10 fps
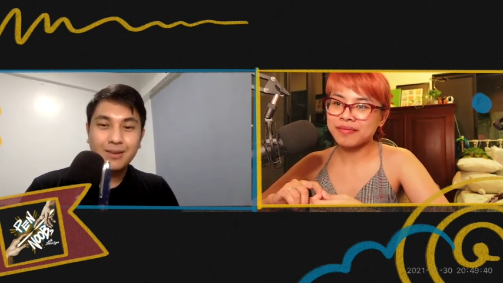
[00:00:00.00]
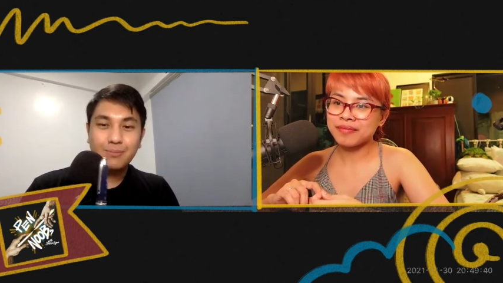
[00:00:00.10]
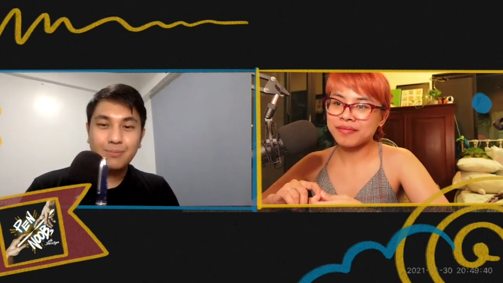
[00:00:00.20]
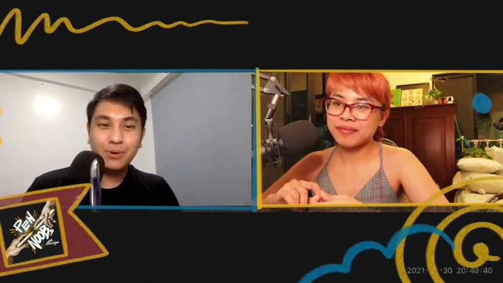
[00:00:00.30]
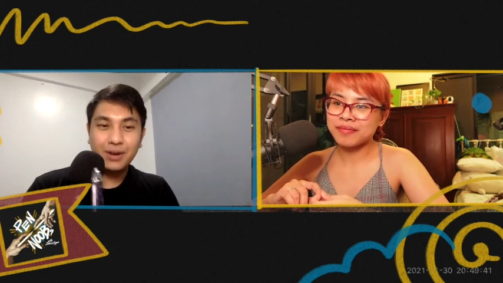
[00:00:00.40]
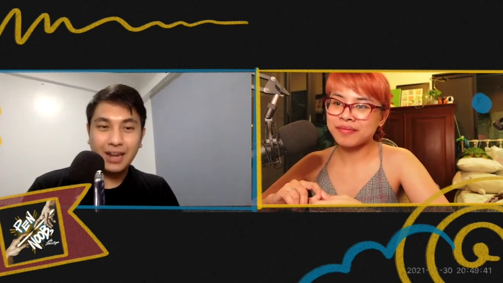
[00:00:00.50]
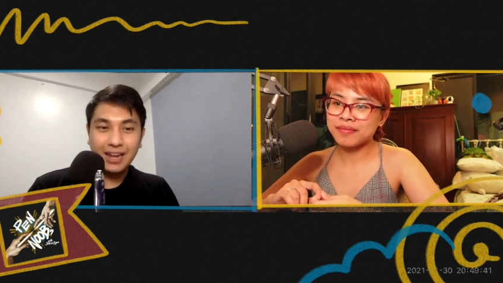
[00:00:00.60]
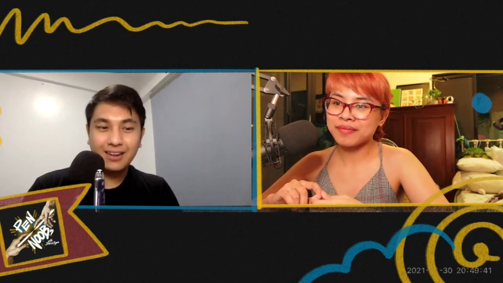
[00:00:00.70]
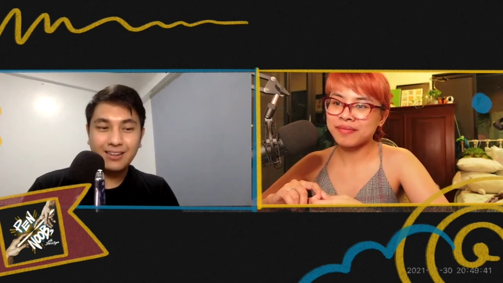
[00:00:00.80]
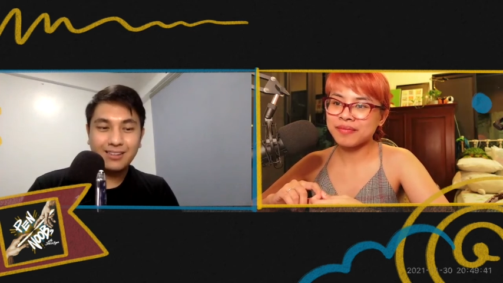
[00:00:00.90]

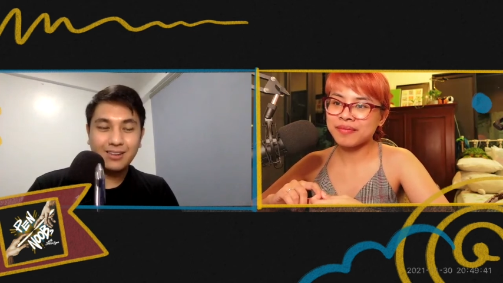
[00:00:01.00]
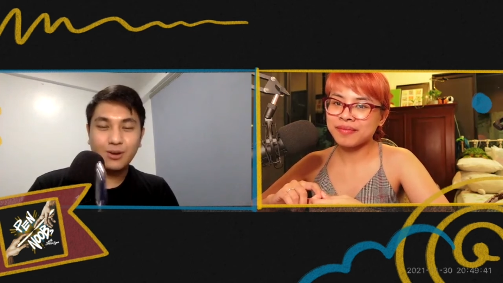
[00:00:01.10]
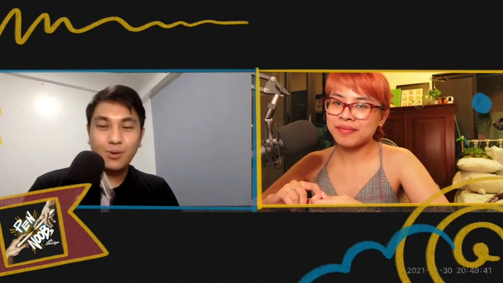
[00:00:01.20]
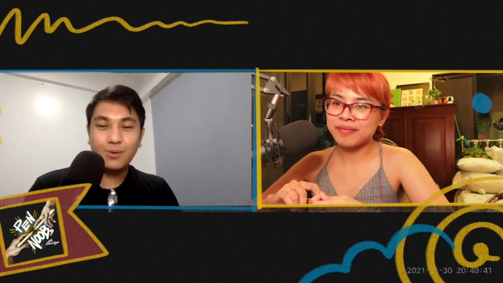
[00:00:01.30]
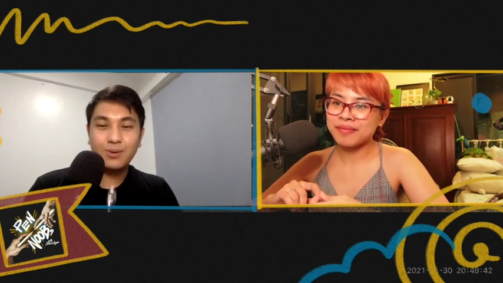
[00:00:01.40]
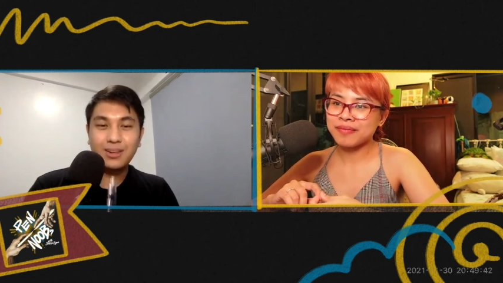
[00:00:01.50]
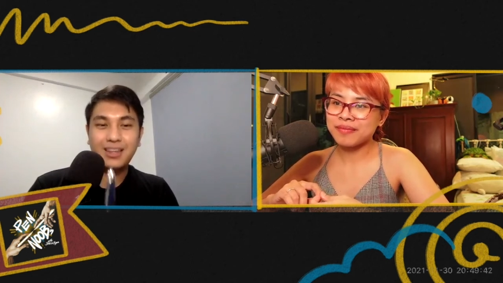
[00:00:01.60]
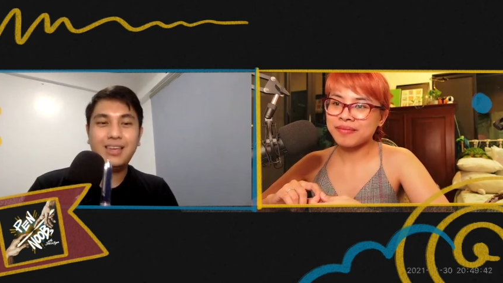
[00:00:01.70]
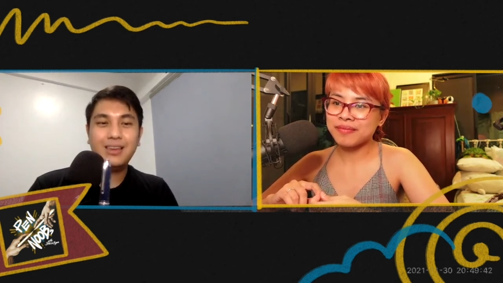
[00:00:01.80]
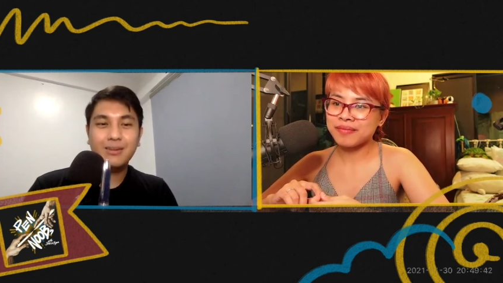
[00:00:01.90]
Speaker 1: putting
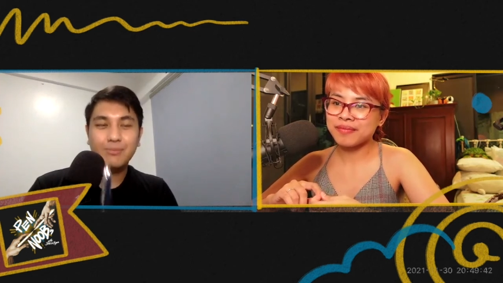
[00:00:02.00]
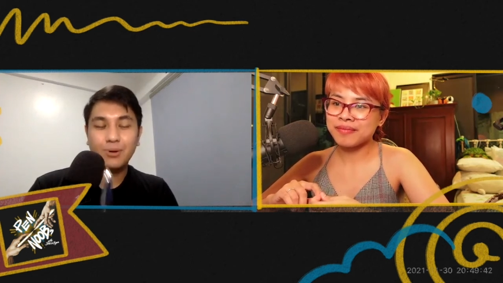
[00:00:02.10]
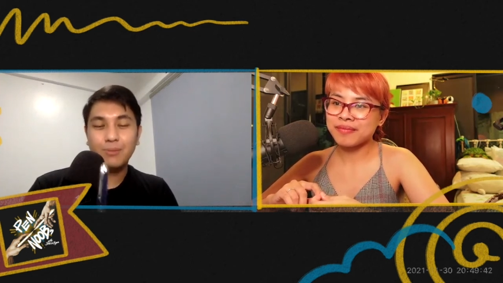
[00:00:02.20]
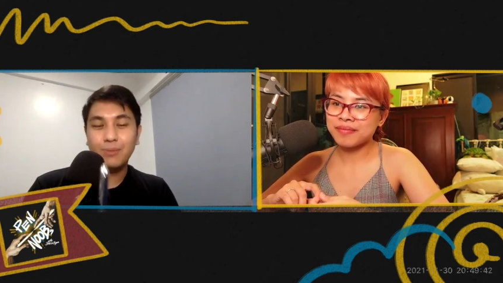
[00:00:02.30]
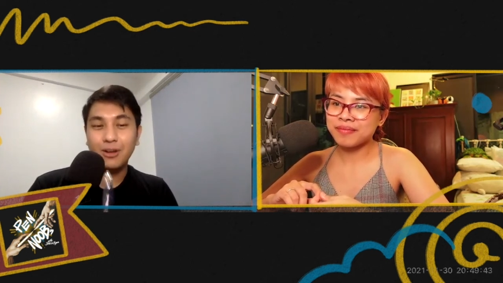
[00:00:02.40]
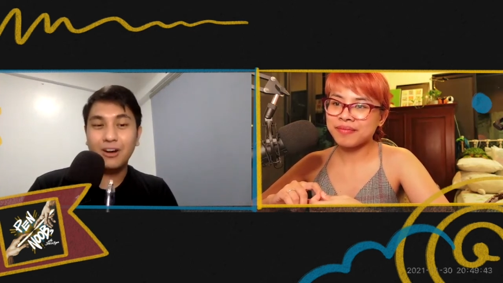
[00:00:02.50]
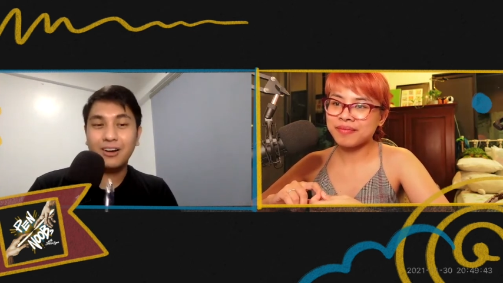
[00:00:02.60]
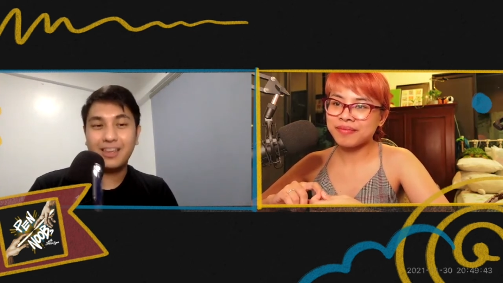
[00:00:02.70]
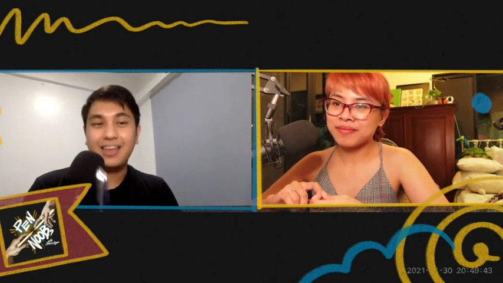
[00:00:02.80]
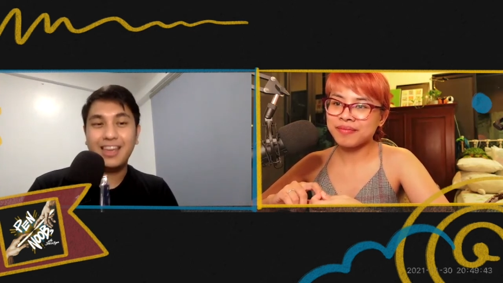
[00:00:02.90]
only Montblanc
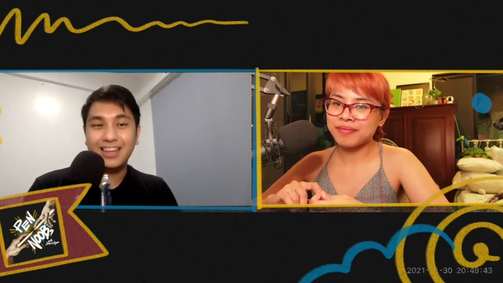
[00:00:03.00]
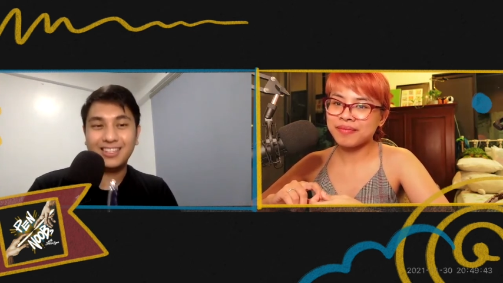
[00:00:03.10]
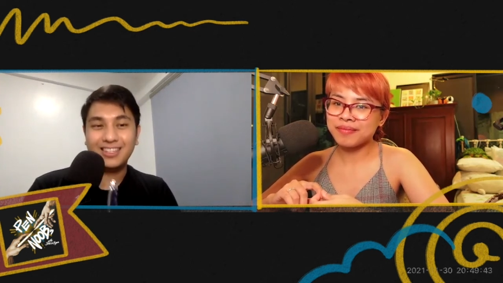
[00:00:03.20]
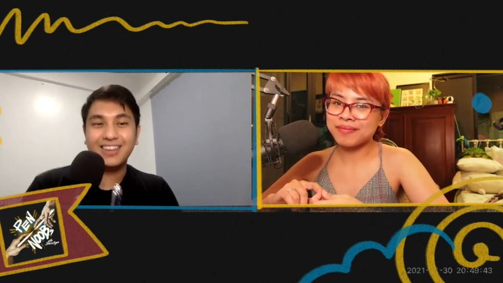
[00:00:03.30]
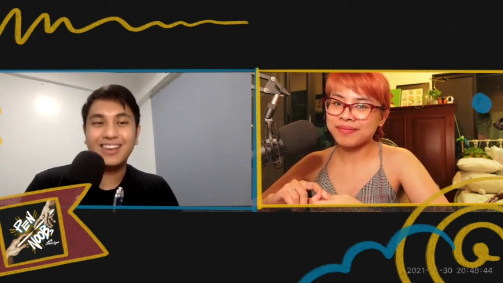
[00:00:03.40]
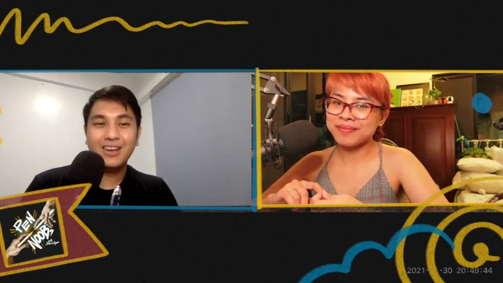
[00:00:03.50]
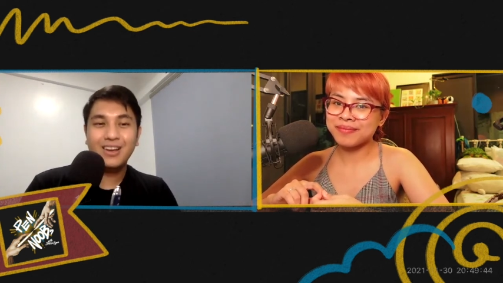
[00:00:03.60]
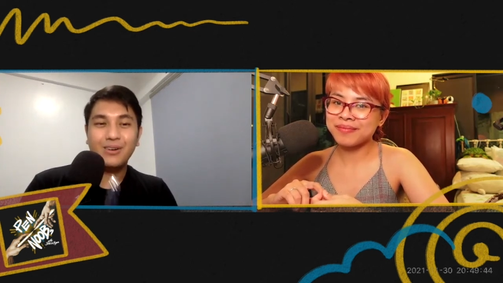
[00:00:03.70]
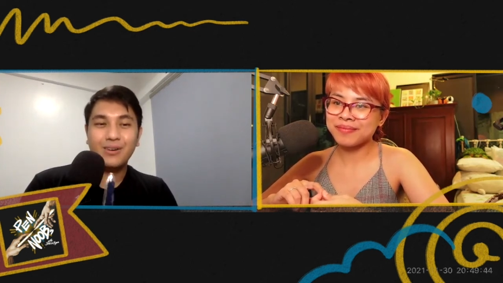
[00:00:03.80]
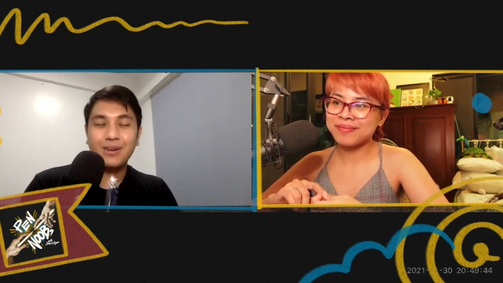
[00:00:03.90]
inks
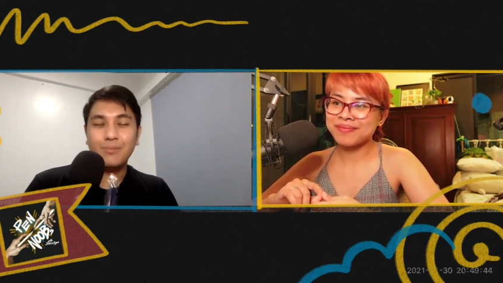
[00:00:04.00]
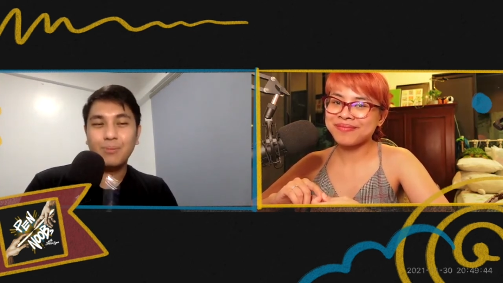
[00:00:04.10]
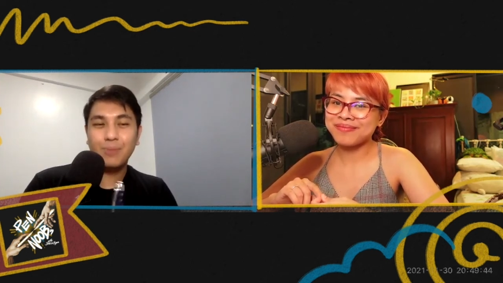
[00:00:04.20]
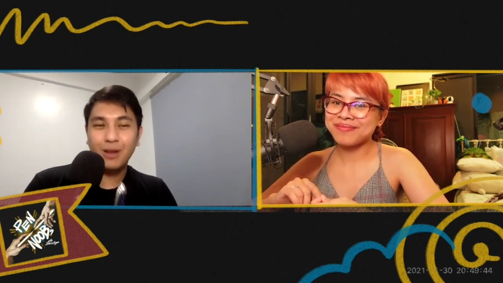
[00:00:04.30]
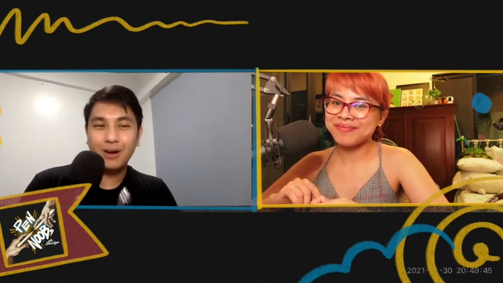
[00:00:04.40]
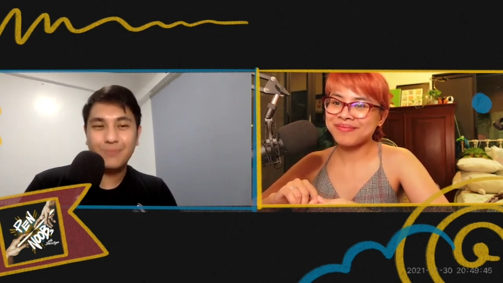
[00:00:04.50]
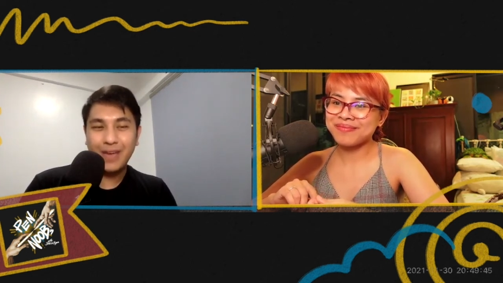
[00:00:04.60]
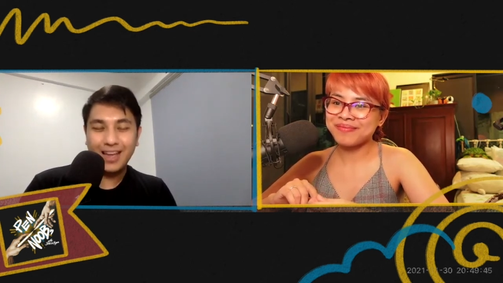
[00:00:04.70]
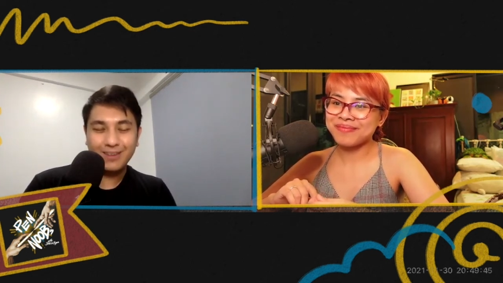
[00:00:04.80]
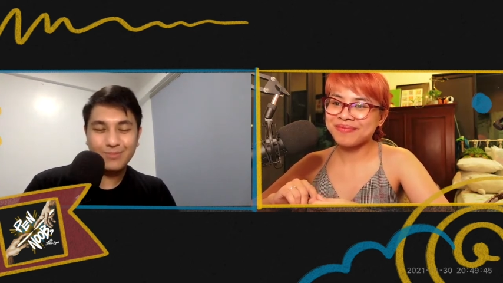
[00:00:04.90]
on a Montblanc
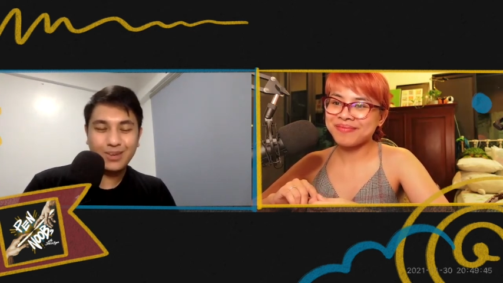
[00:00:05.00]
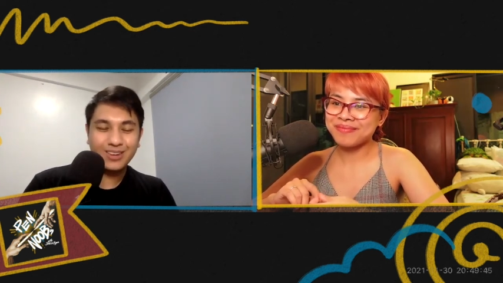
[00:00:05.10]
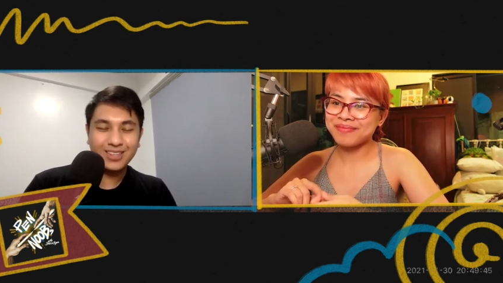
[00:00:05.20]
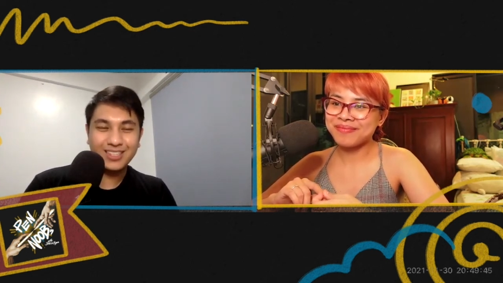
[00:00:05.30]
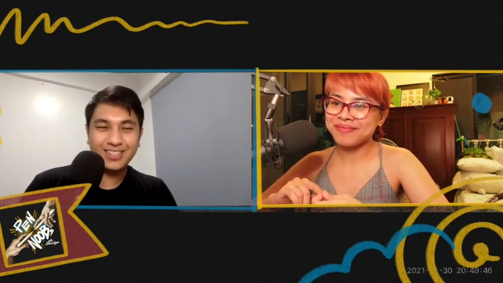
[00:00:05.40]
pen, because